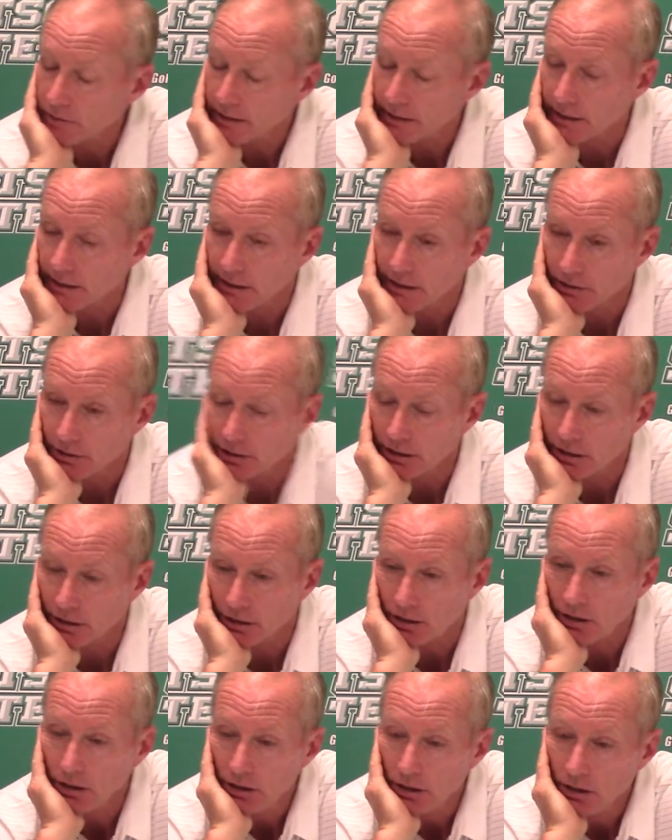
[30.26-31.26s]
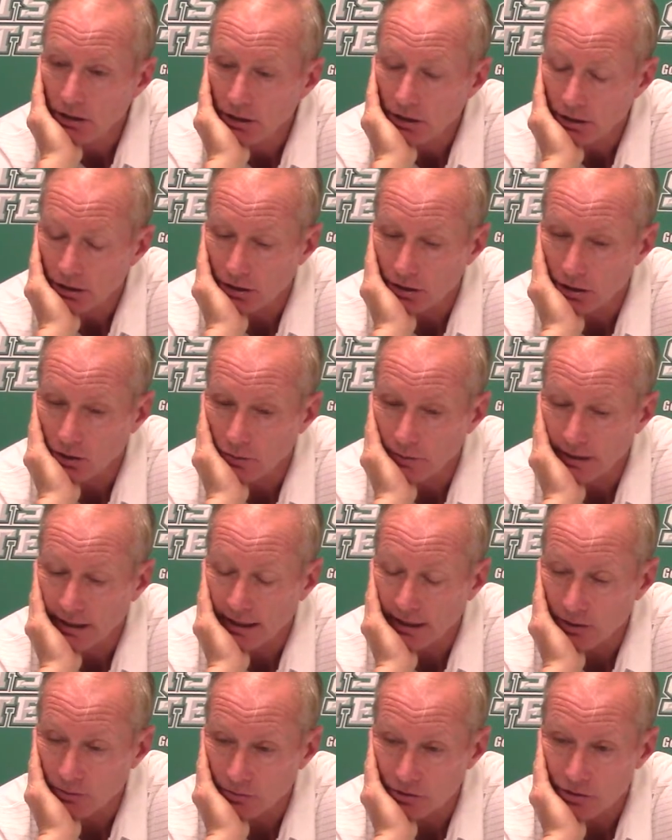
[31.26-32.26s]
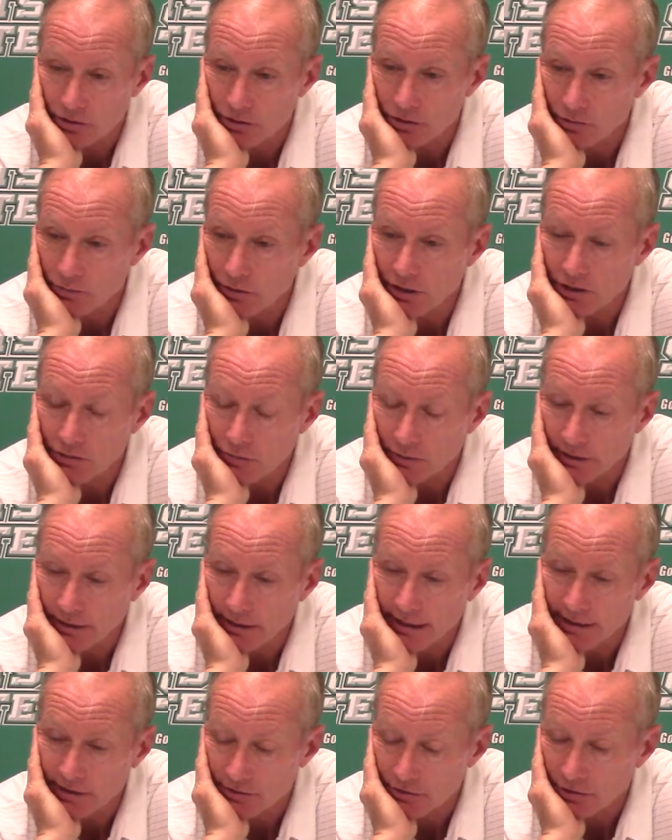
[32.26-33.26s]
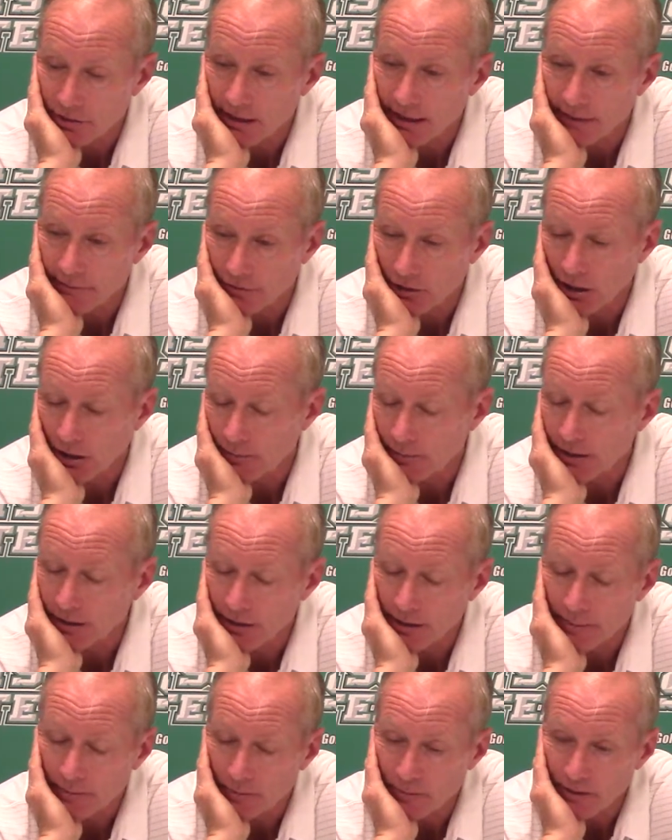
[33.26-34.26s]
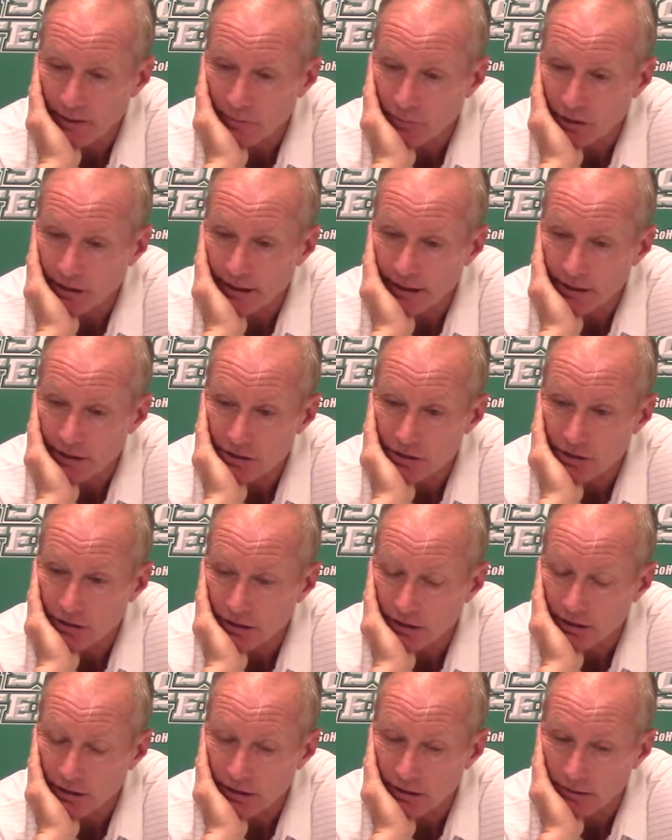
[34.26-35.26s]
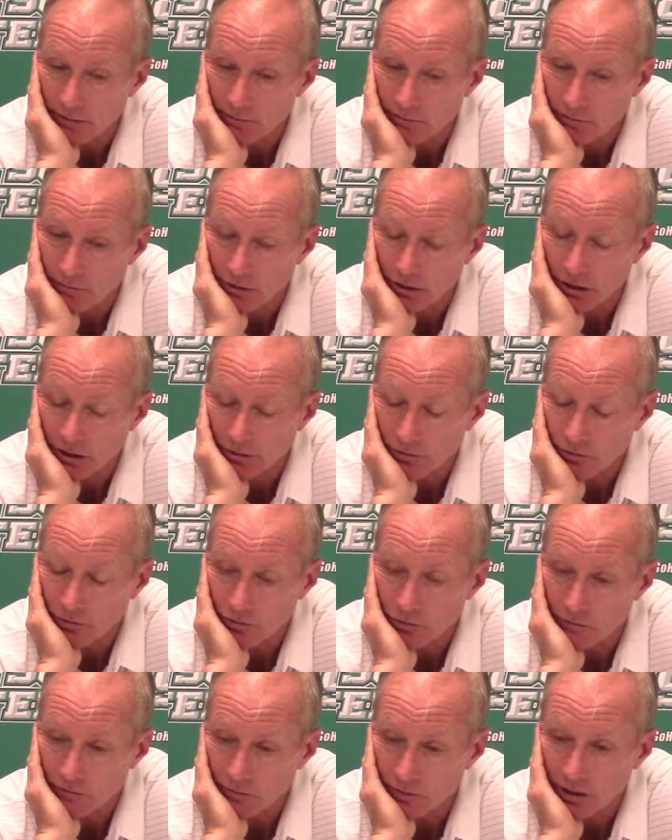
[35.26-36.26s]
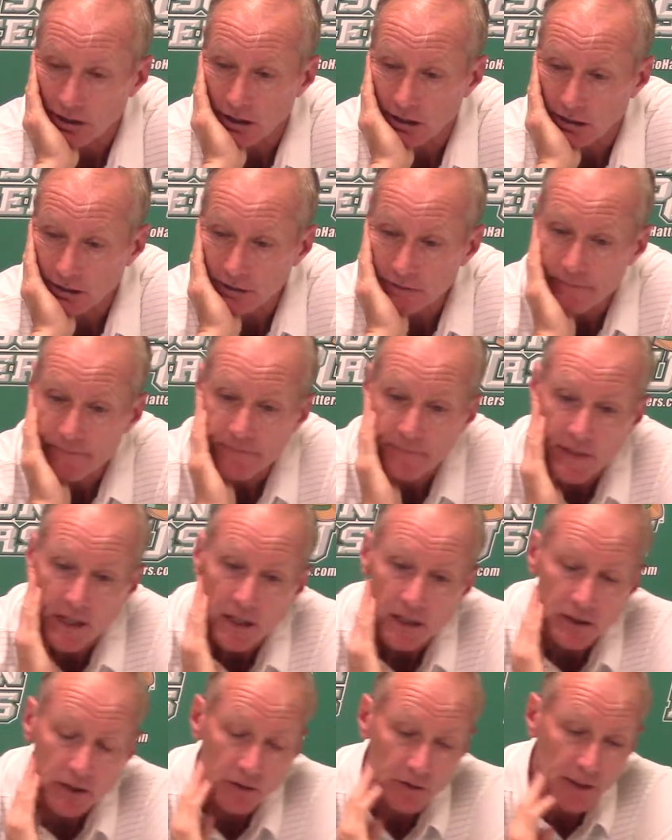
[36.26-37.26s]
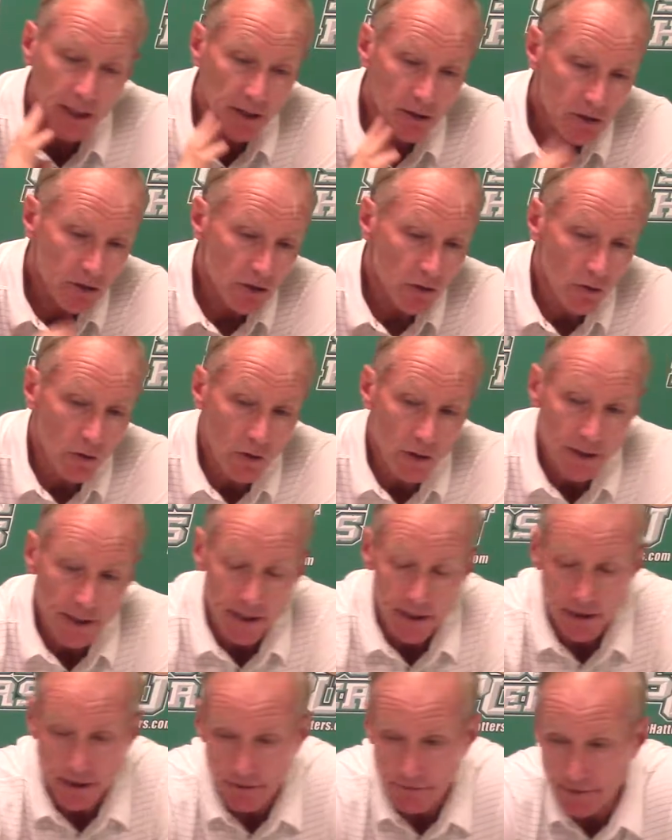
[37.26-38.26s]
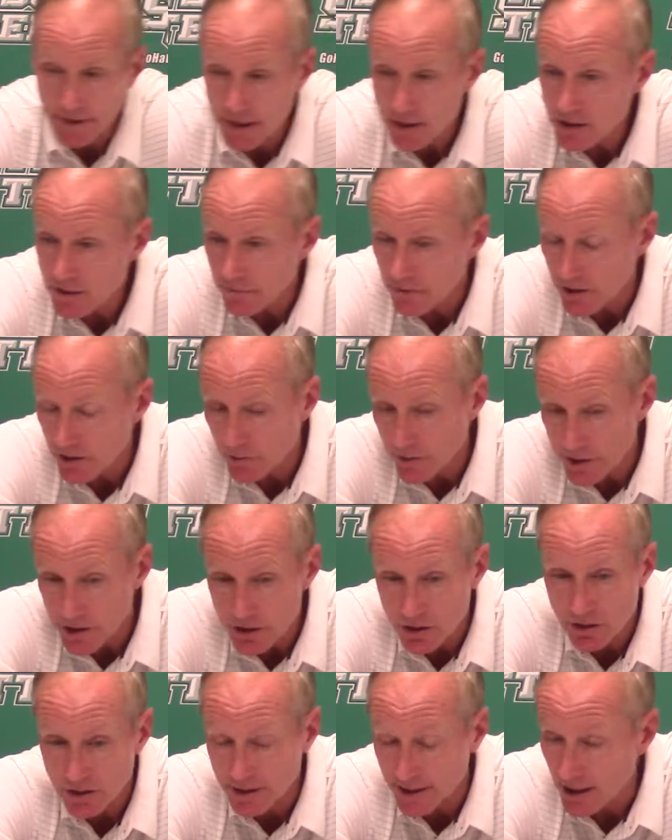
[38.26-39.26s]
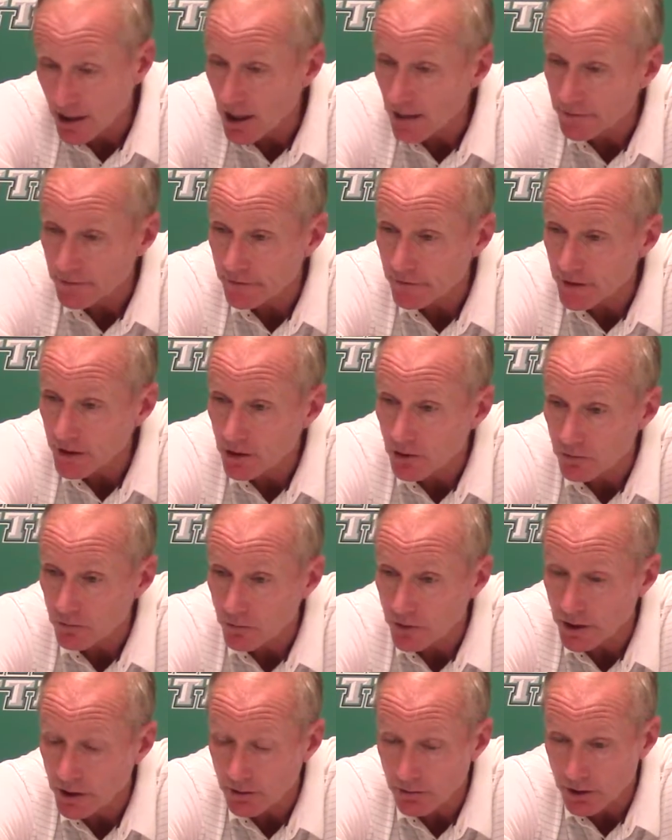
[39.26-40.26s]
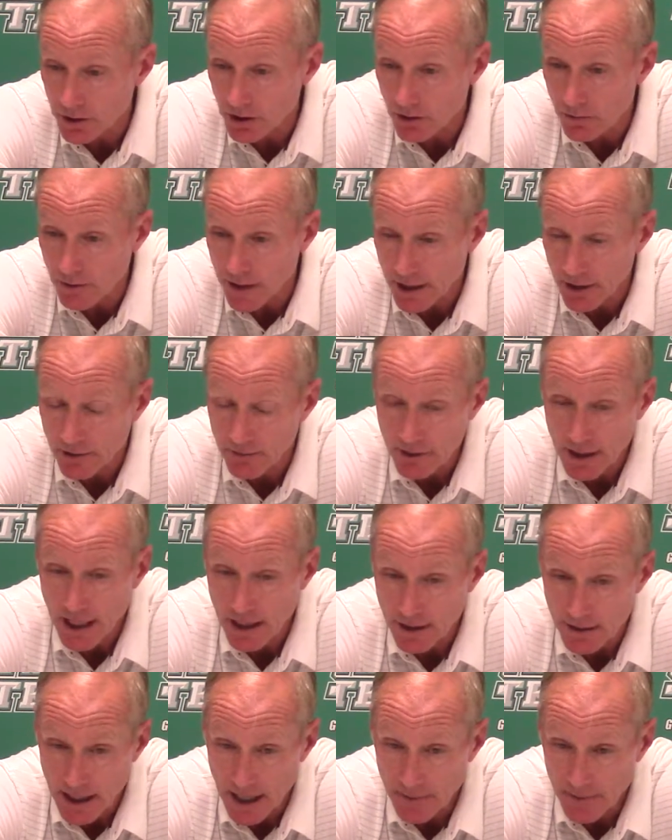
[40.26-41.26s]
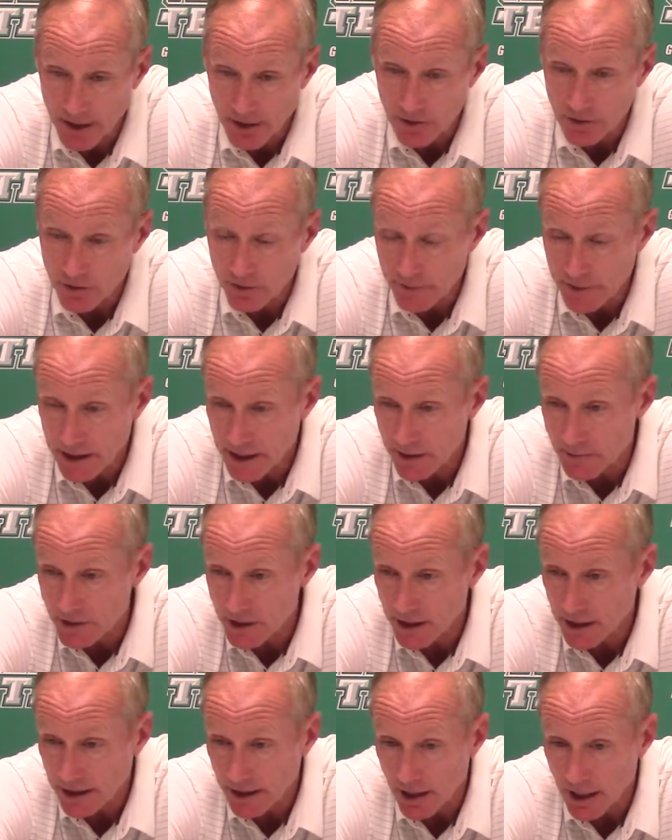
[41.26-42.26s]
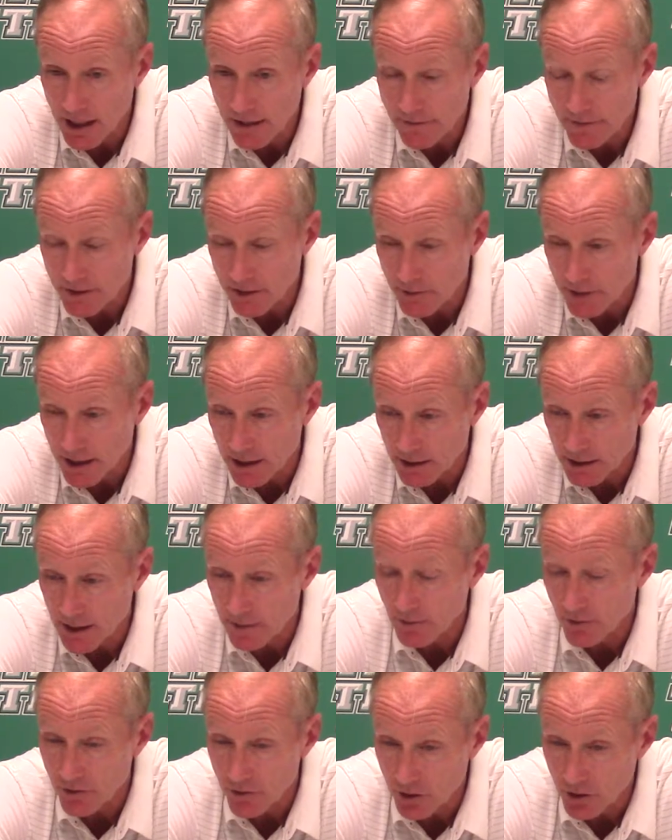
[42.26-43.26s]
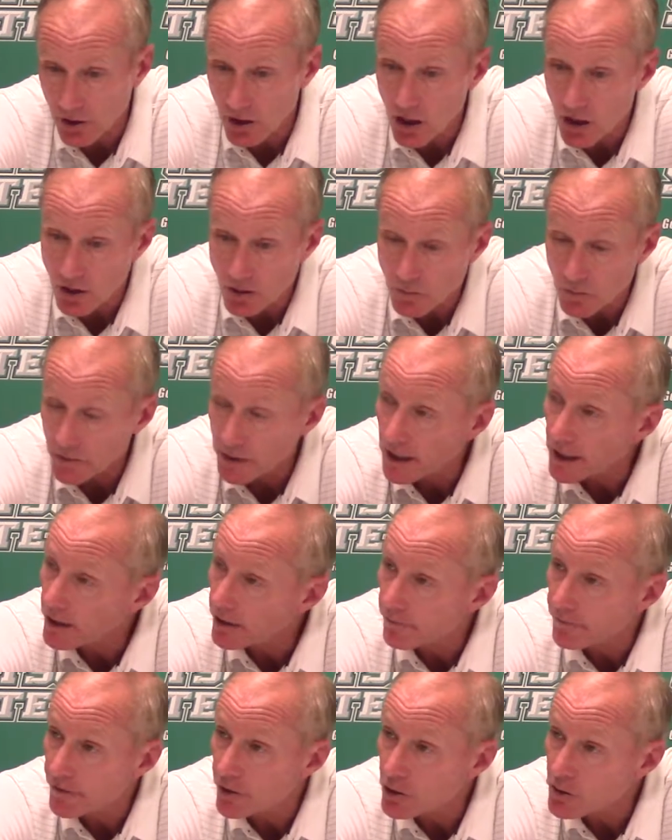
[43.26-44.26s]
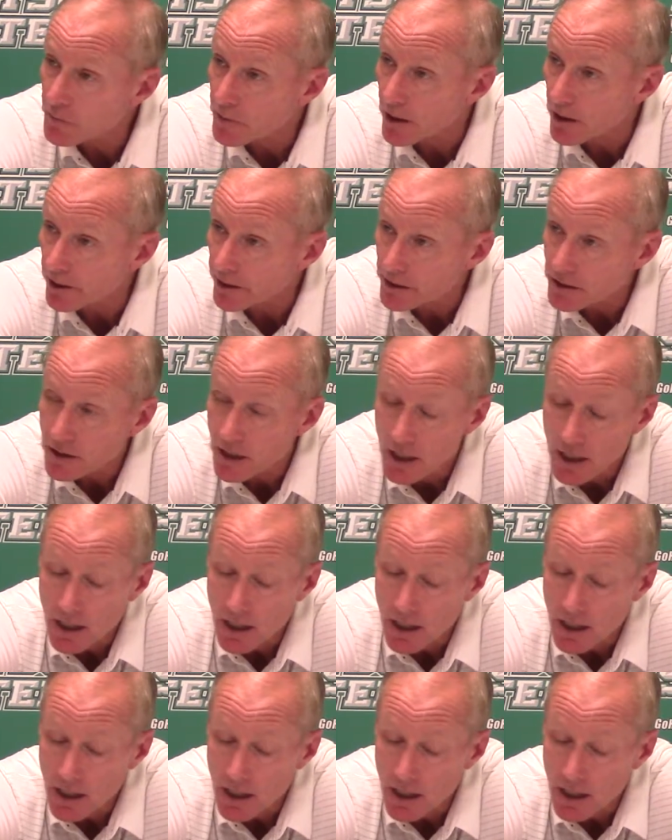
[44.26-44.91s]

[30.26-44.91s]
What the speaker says: And I think, we got into a situation where we had a nice drive. Don made a couple of big plays on throws from Colin to go down and score, and then defensively, we just couldn't get off the field. We had how many third and mediums that didn't get off, and then we had a couple third and longs where we got interference penalties.